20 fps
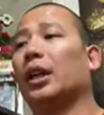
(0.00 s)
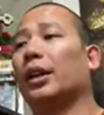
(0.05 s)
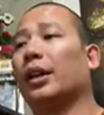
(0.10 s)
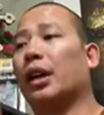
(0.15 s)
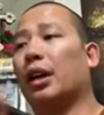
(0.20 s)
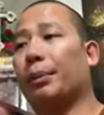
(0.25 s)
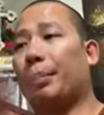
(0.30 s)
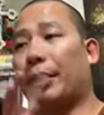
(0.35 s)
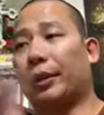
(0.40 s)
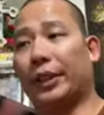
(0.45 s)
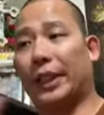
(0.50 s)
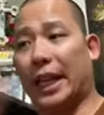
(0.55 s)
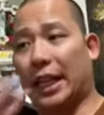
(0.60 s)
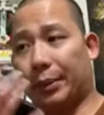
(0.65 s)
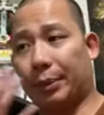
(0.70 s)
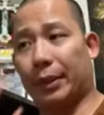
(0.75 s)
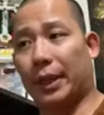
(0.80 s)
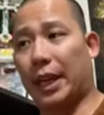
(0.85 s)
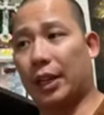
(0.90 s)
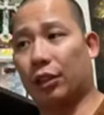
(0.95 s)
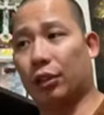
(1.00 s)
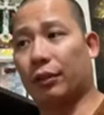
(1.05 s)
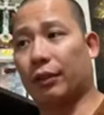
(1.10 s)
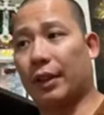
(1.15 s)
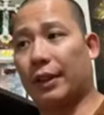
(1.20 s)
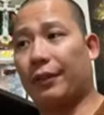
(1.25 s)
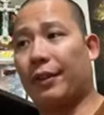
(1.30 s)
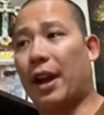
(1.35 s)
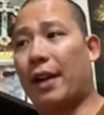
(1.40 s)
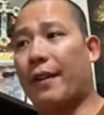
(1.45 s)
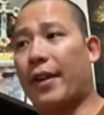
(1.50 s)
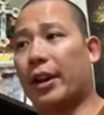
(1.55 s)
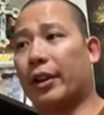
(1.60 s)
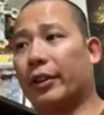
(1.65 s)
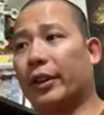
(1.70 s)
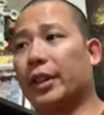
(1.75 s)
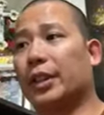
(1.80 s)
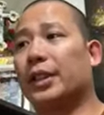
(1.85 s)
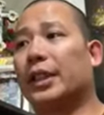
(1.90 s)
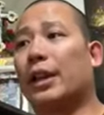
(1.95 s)
about the explanation of the five
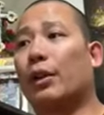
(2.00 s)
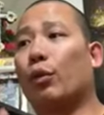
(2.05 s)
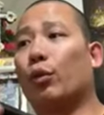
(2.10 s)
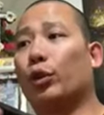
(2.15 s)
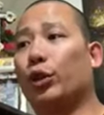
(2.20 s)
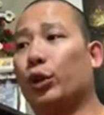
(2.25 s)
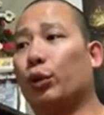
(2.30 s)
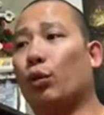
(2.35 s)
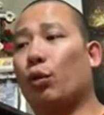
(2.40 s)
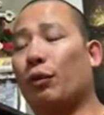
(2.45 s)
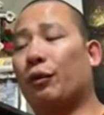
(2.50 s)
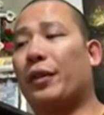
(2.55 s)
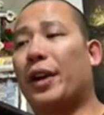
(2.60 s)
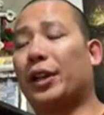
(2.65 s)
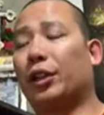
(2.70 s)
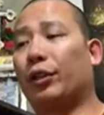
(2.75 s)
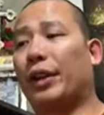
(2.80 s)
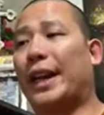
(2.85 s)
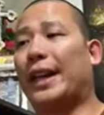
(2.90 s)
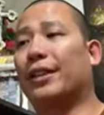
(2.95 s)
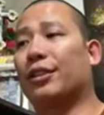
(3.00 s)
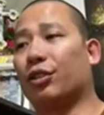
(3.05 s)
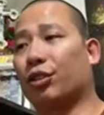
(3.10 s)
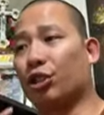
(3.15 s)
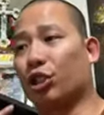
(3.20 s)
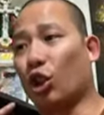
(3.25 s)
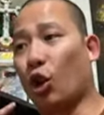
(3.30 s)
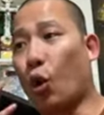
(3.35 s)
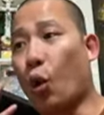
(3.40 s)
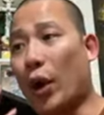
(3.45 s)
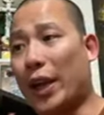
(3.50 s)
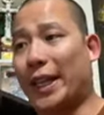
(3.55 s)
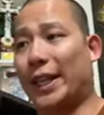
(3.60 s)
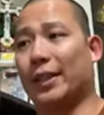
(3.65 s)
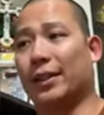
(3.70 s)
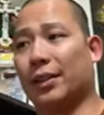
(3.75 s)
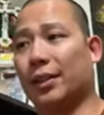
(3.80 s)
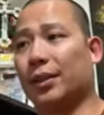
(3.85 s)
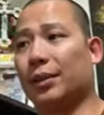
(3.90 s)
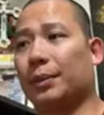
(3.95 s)
aggregates that you will find your answers the
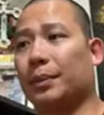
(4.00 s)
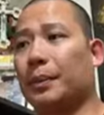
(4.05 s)
quickest.